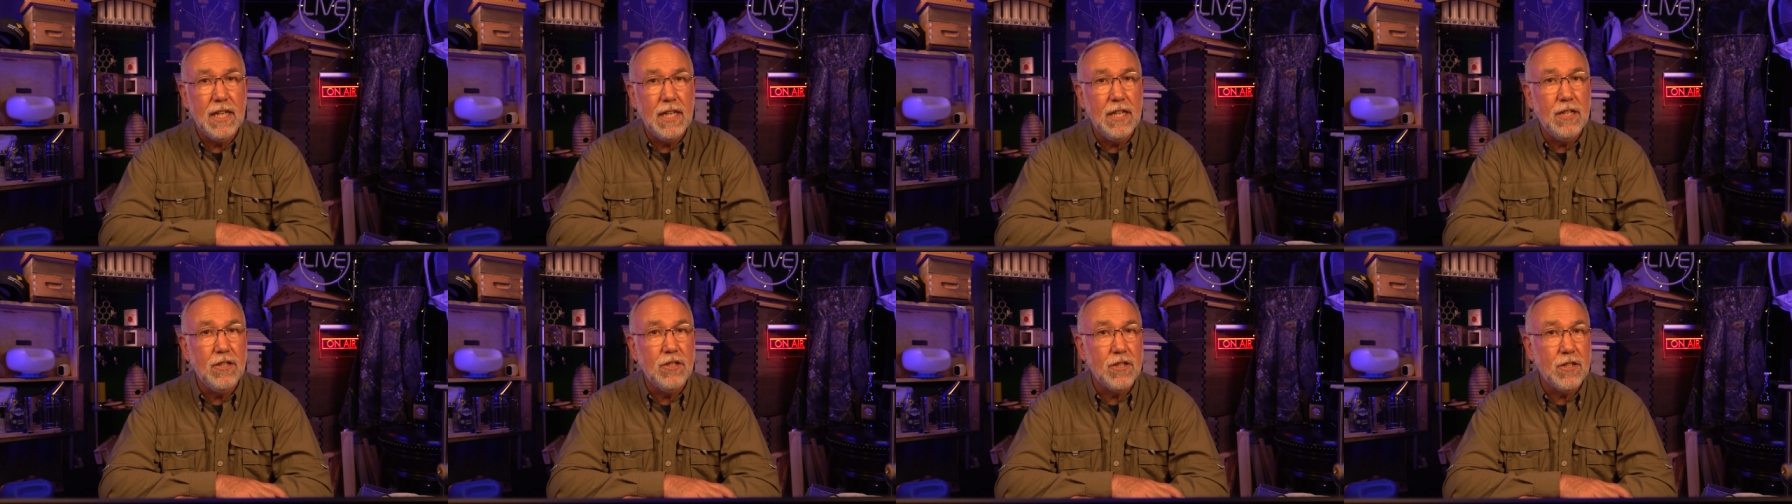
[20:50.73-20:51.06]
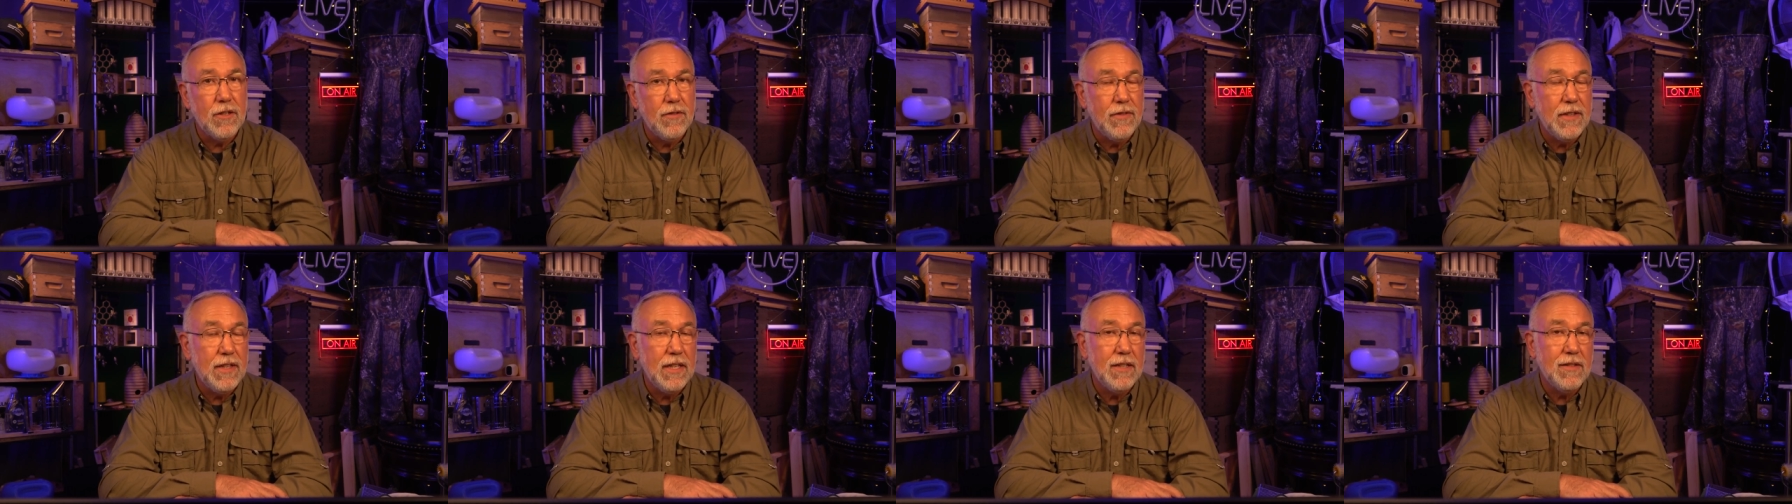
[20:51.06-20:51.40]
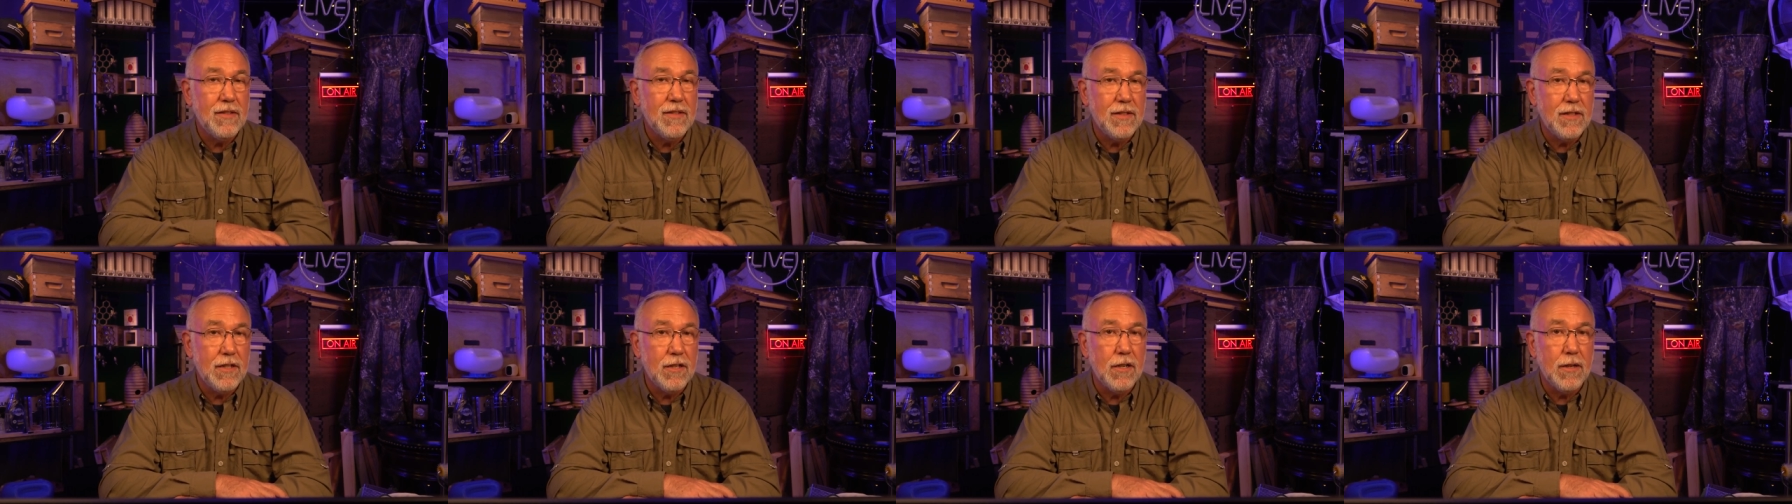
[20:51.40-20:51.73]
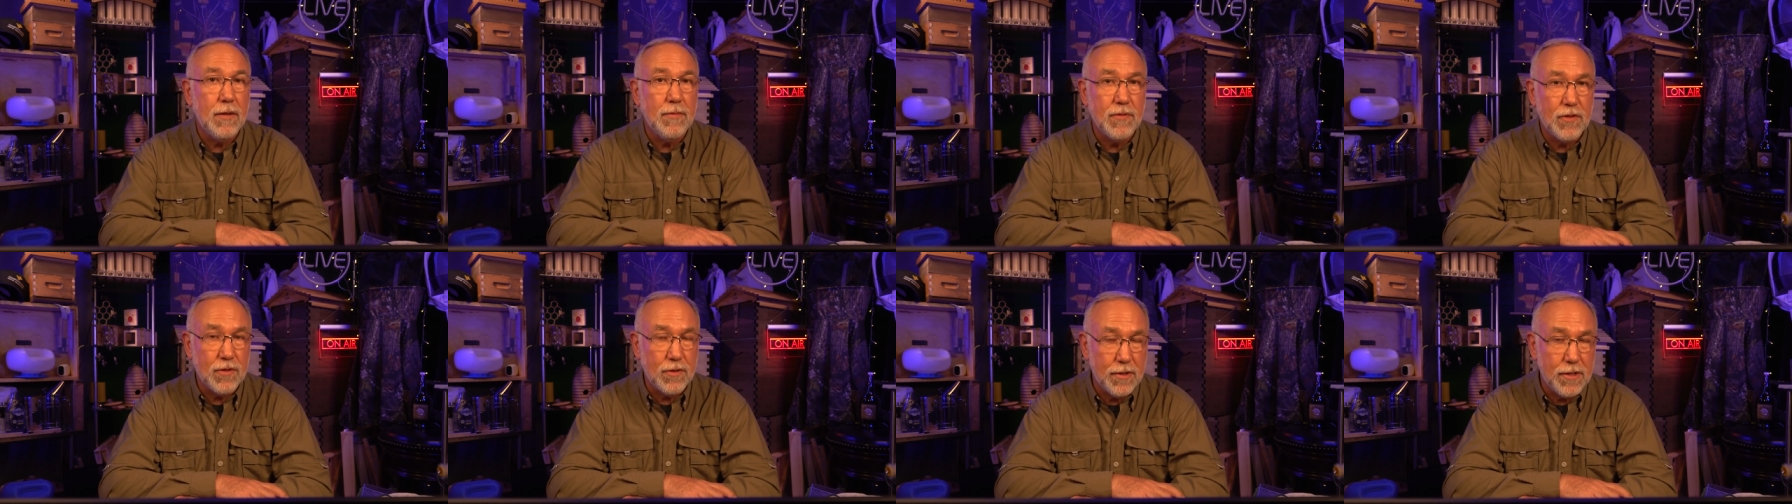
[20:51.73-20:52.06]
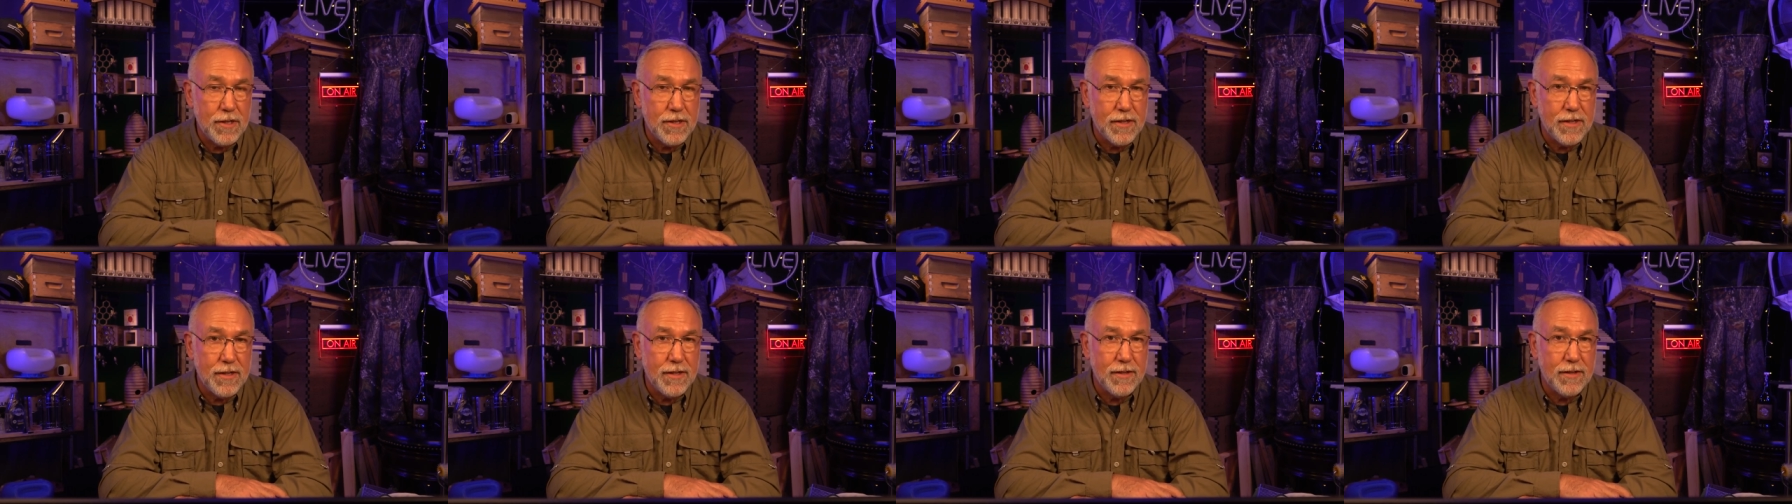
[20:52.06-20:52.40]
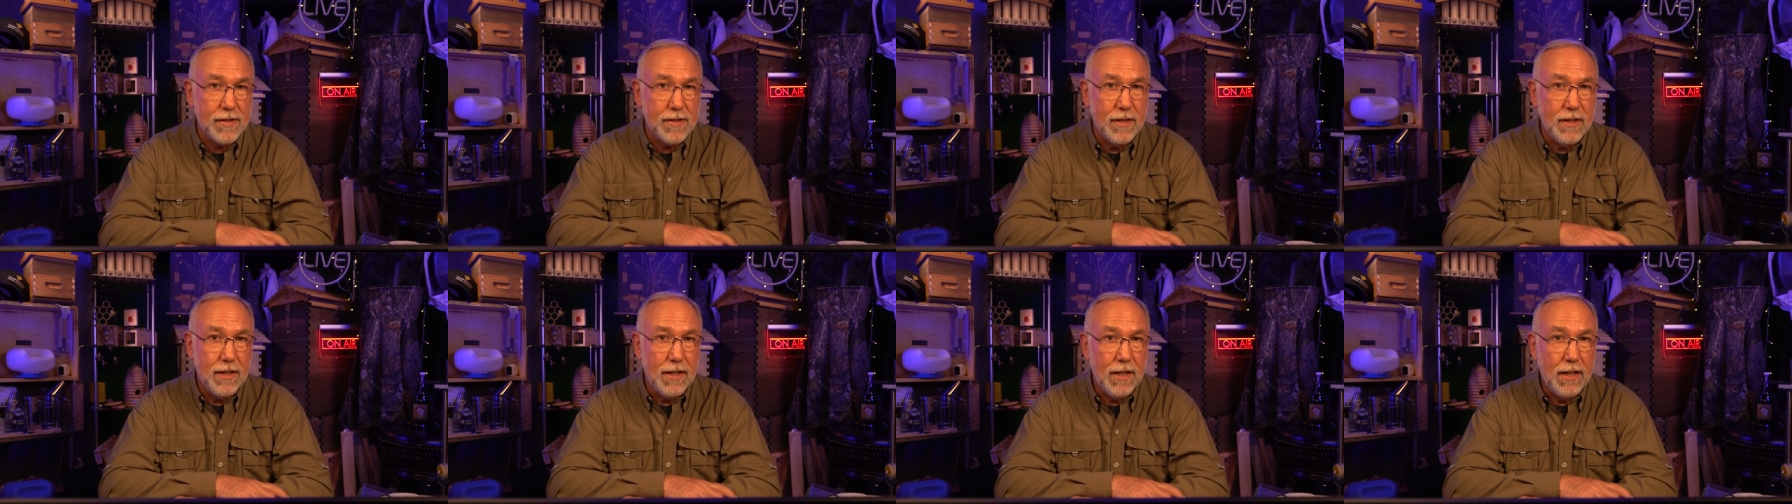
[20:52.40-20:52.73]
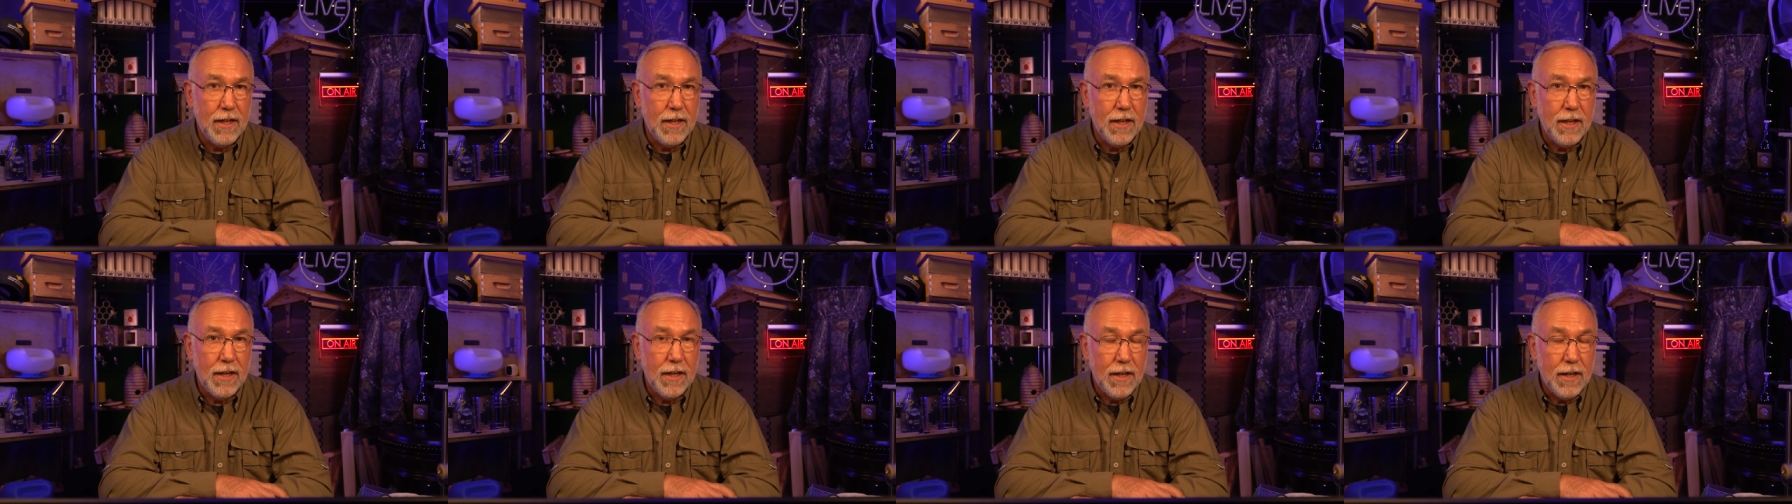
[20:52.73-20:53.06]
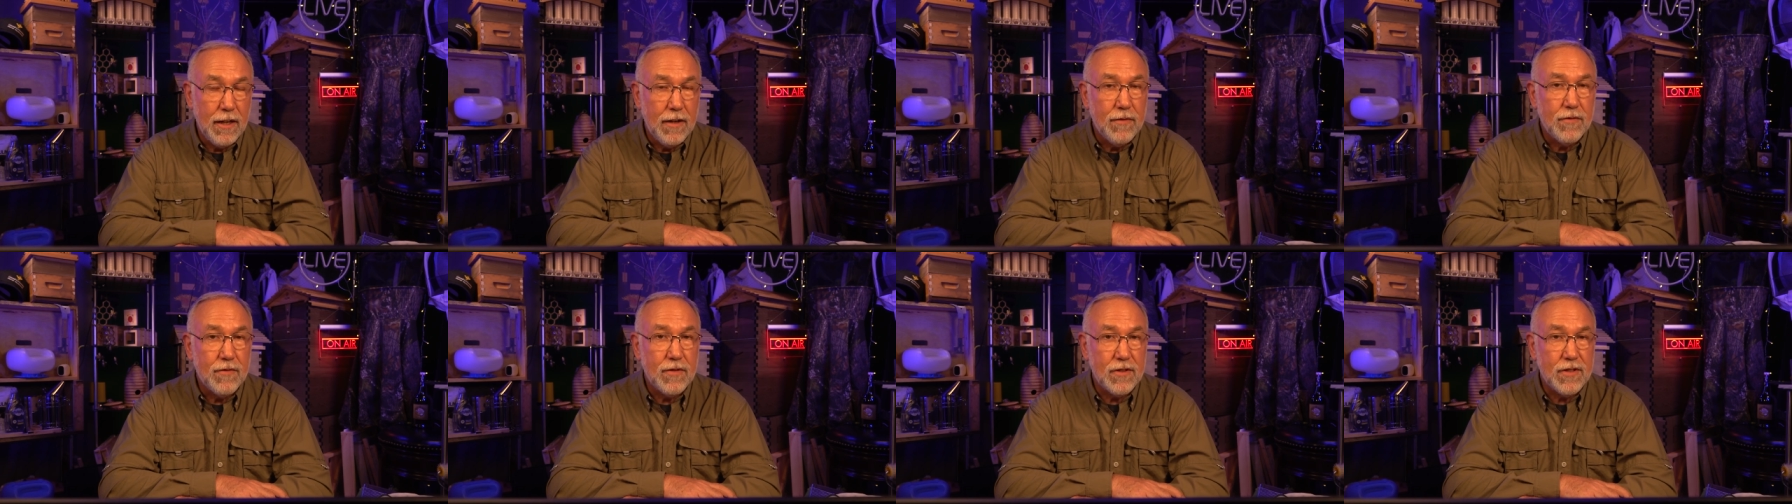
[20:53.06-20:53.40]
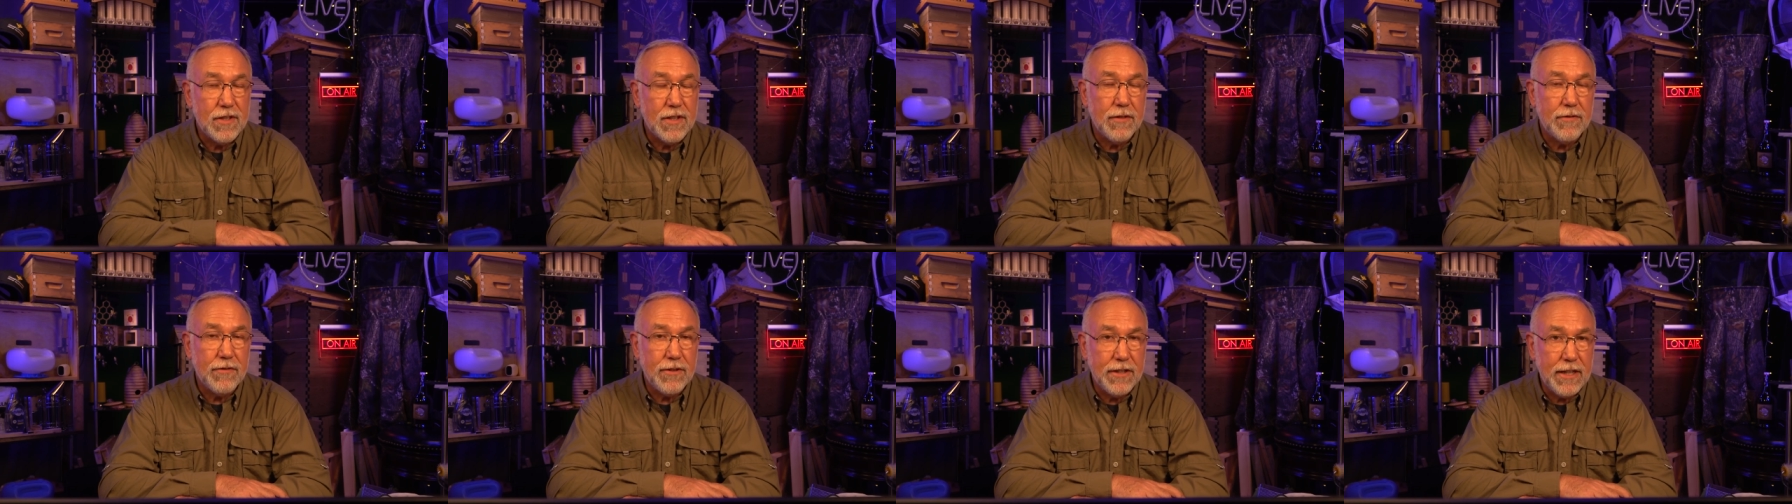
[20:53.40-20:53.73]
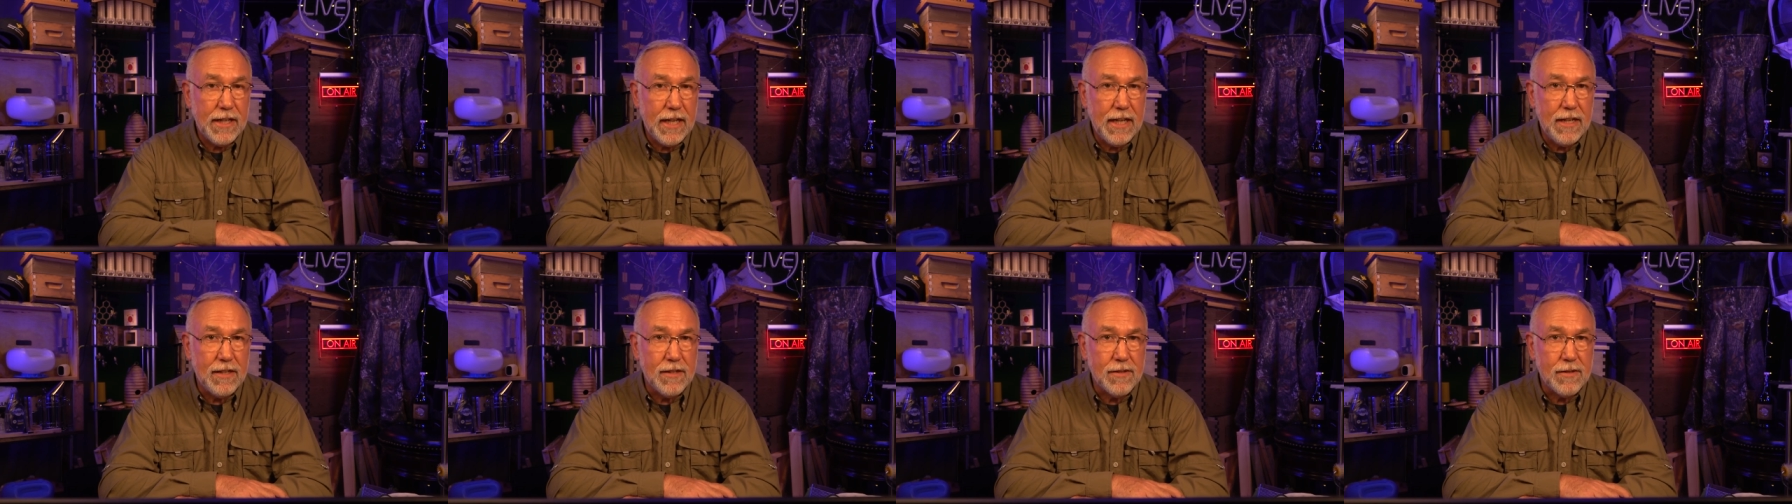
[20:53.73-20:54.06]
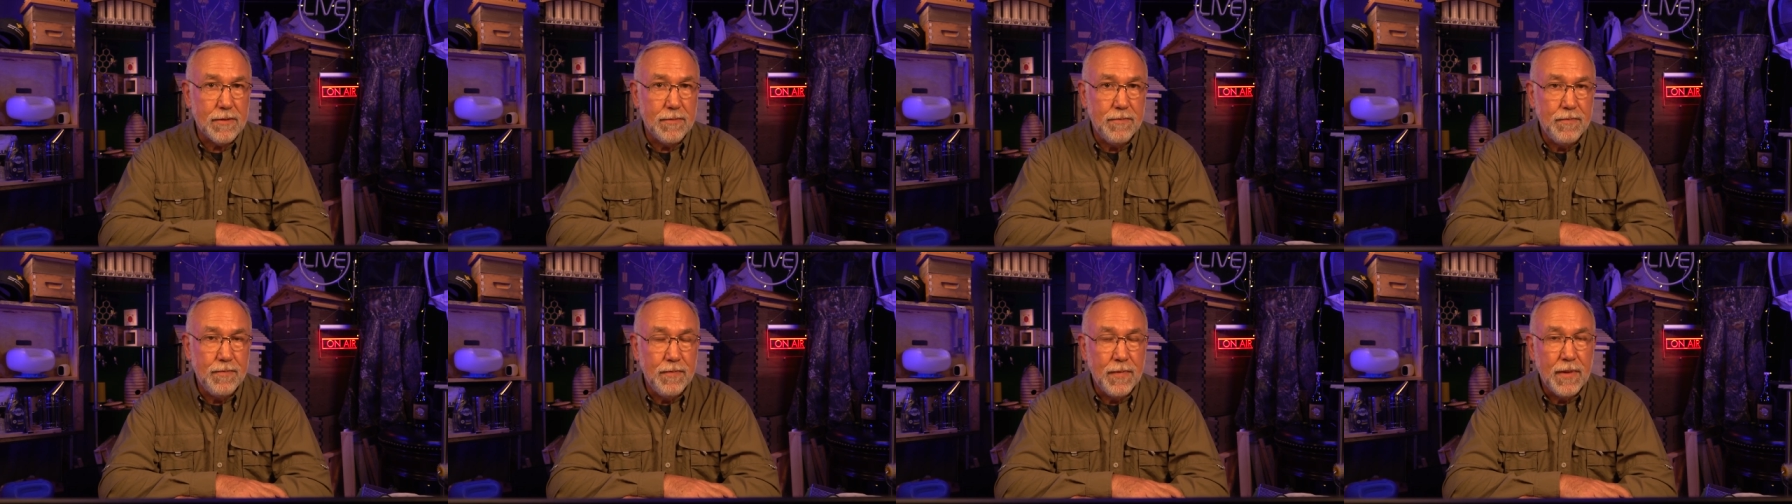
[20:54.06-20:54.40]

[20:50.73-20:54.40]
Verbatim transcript: each of these syrup sources for several days.